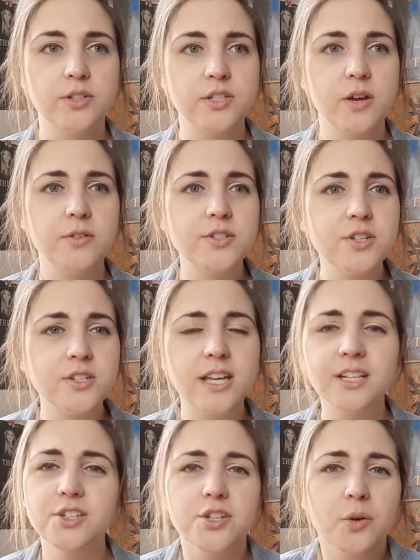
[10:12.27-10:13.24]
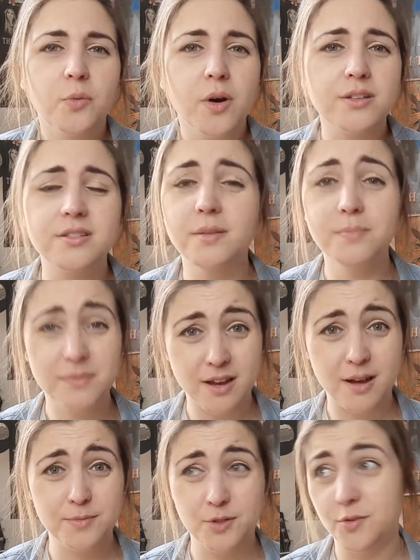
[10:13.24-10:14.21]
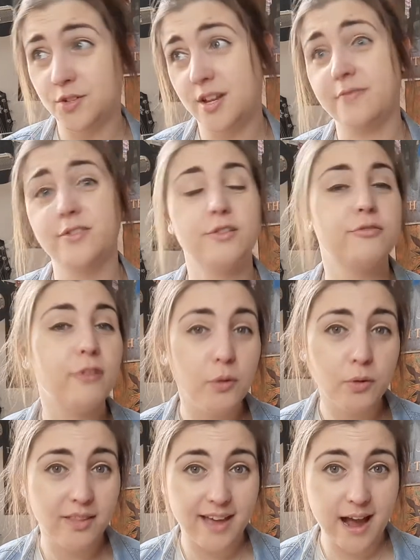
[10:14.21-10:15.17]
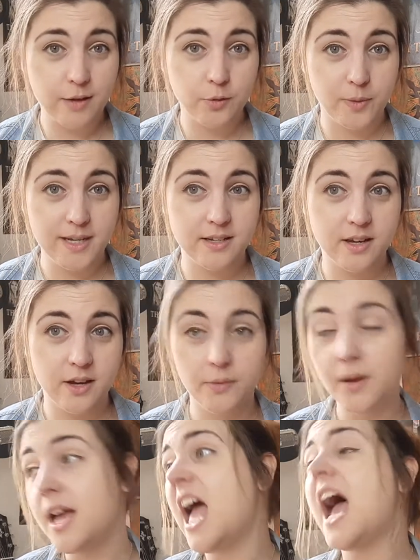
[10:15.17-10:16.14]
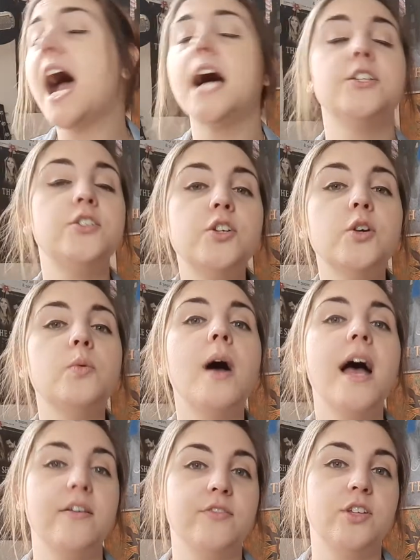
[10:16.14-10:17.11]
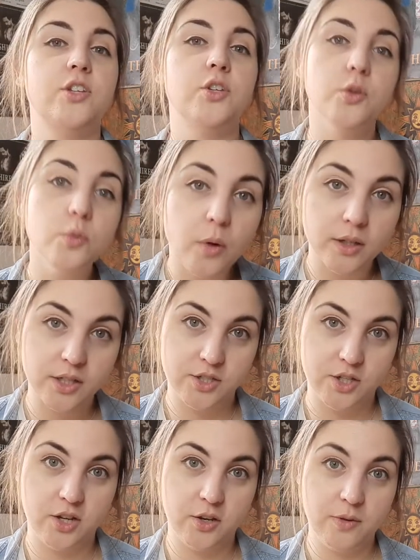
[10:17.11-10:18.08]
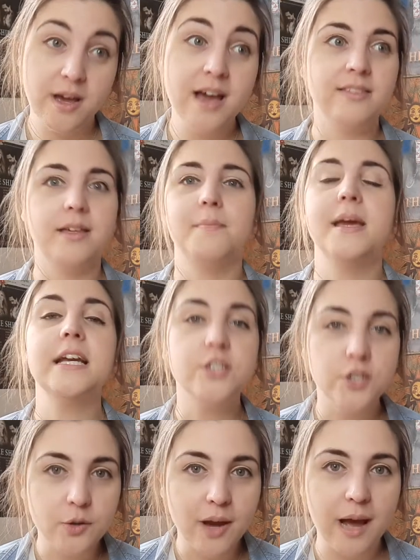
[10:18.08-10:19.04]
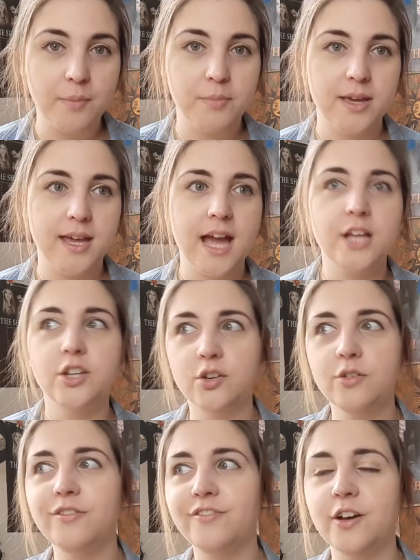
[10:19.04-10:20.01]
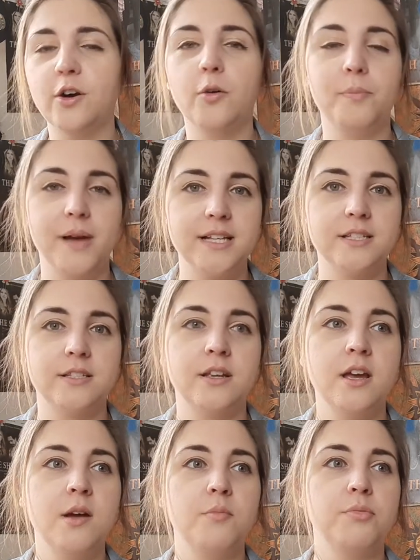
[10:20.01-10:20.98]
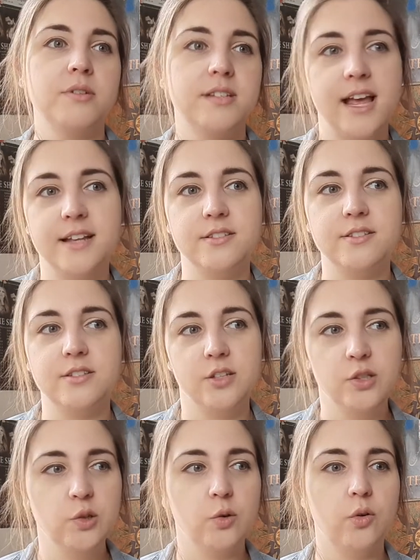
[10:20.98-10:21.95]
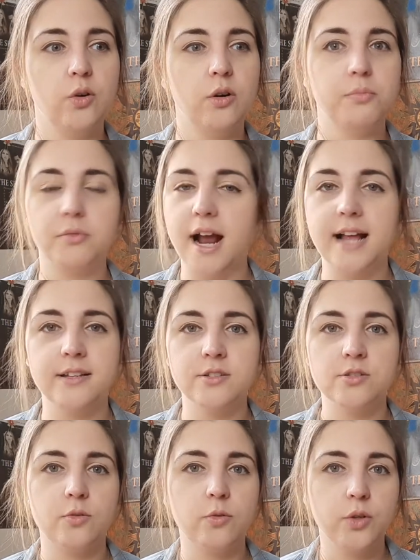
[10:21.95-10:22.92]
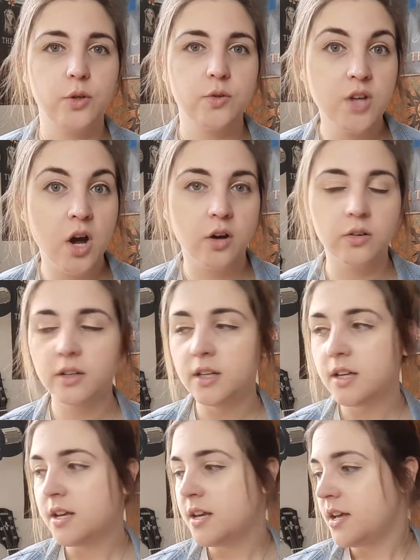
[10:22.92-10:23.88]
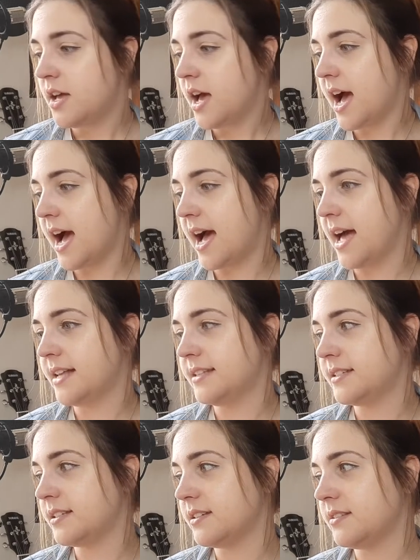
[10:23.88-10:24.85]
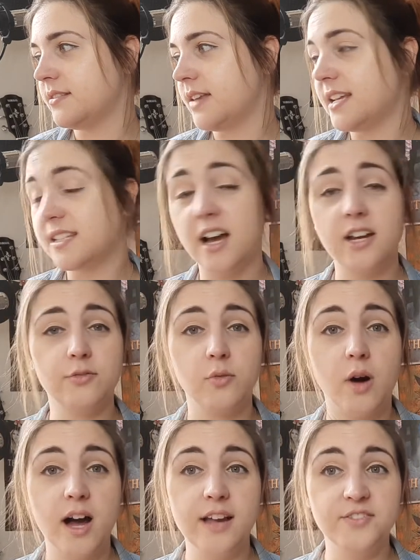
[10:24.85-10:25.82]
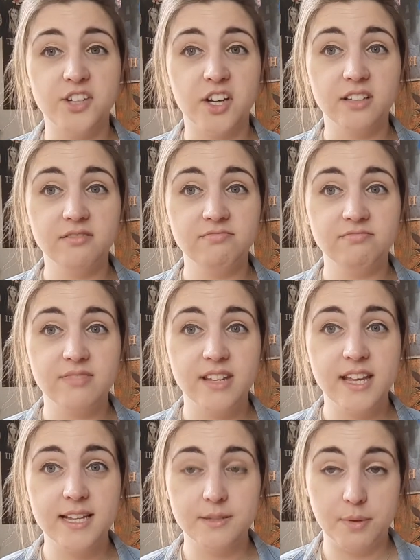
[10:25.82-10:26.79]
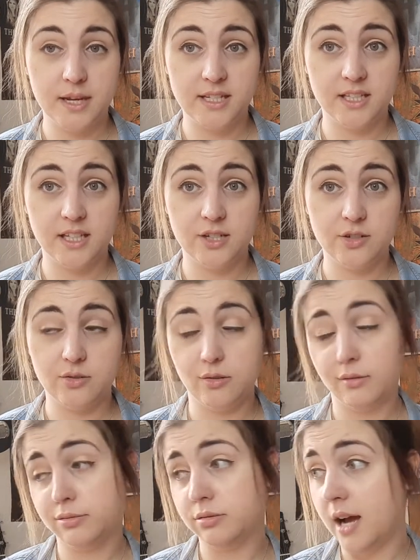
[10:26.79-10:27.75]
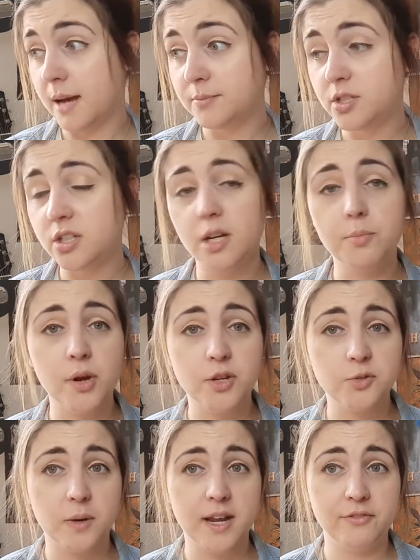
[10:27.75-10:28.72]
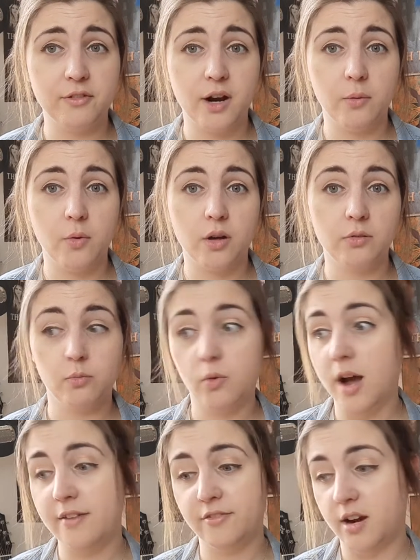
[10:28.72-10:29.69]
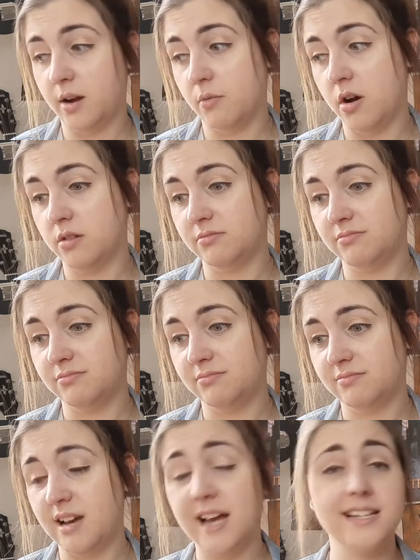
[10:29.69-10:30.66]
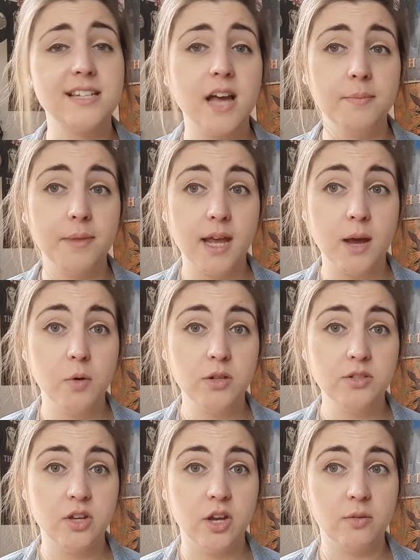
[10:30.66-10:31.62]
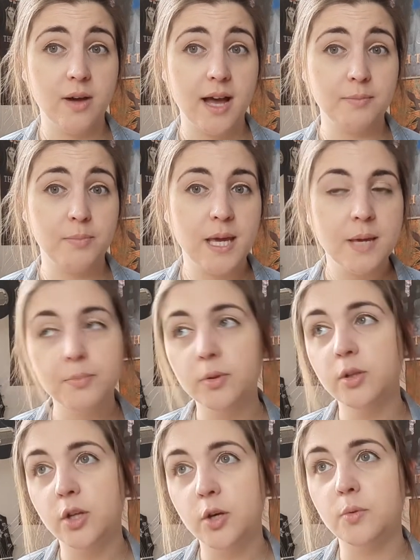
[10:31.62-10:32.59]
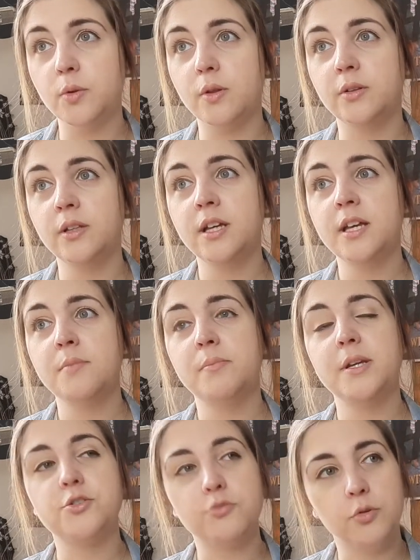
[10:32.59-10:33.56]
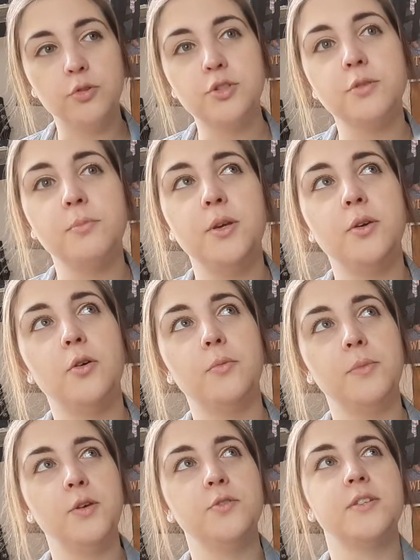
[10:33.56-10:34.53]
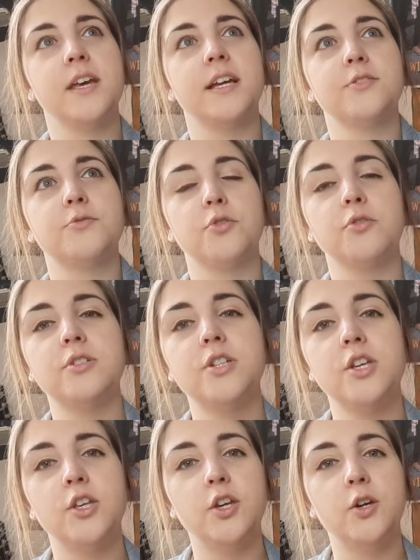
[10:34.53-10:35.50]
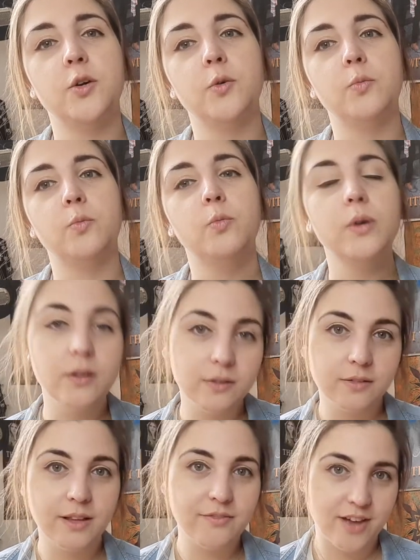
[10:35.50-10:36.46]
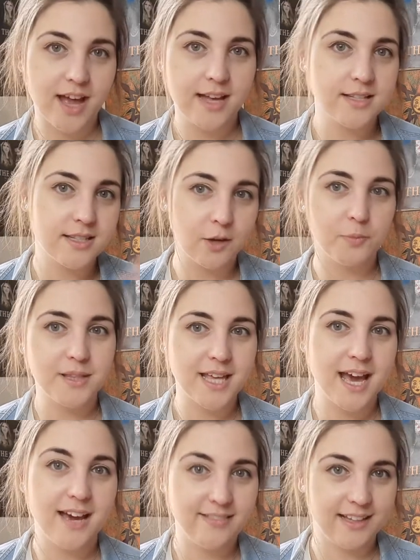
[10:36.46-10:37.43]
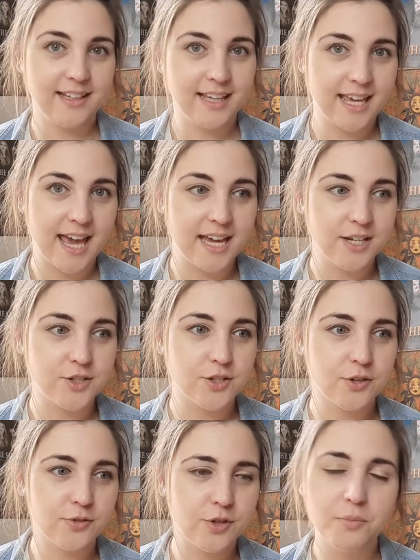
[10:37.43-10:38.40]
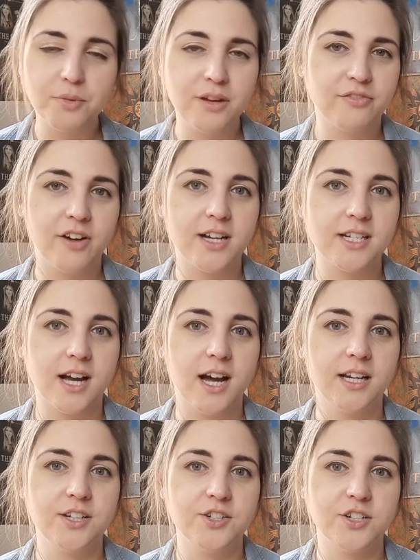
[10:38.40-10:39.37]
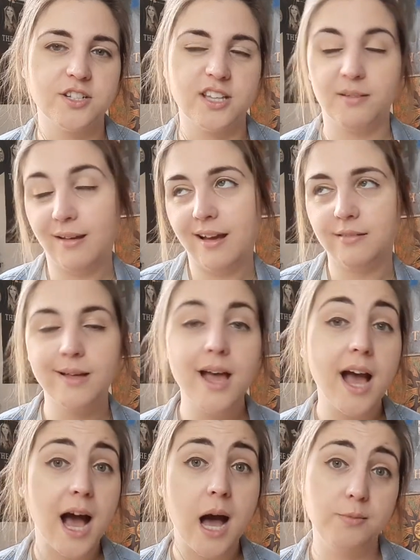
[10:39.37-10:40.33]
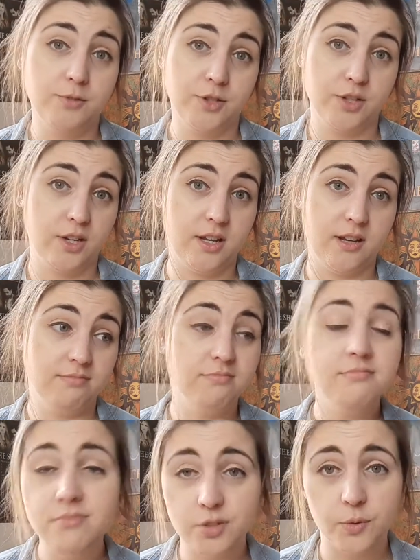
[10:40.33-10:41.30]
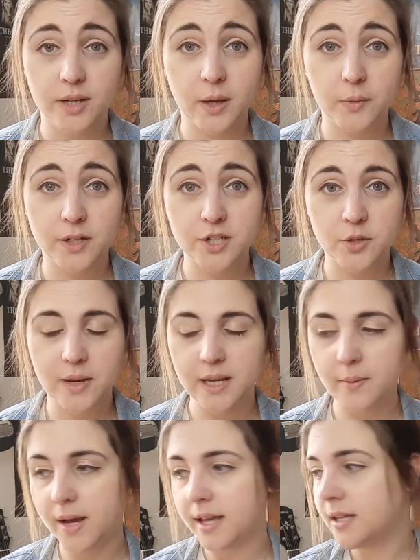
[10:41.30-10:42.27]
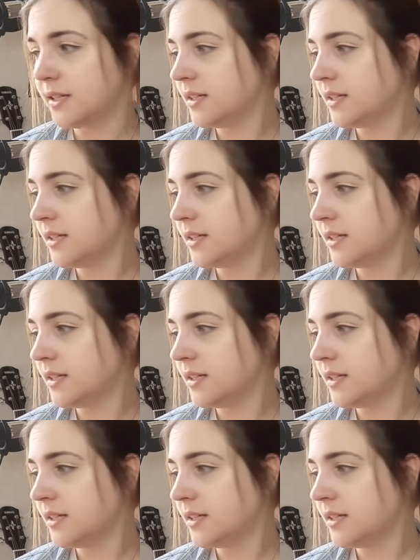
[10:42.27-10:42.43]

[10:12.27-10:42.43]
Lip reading: So it's just like, do you know what? Sometimes you just have to throw all of that out the window and do whatever you want to do that makes you happy and you feel best presents your brand or your song. And that's kind of what I've done, is basically just thought, I'm just going to post whenever I want, whatever I want, at a time that I want to. And people who will be drawn to your music, drawn to you, will invest. They'll be there, they'll engage. So don't be afraid to kind of just think, eh, I'm just going to do what I want to do anyway.